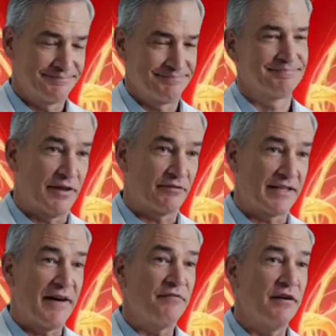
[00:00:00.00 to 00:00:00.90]
The
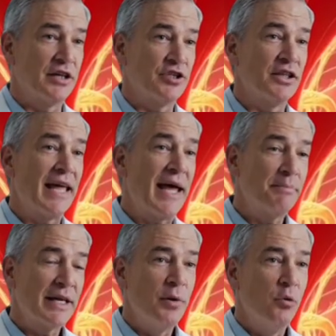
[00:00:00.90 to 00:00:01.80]
second act of
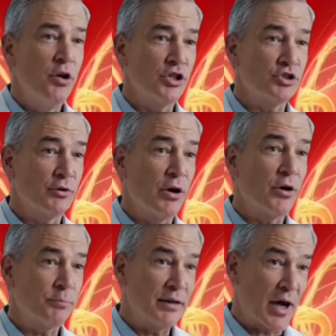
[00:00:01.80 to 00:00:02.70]
sabotage is
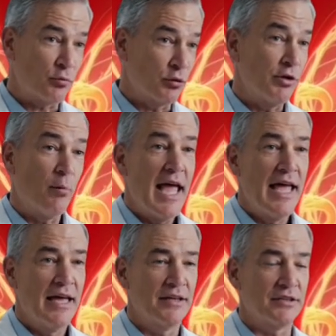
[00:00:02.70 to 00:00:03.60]
sitting too long.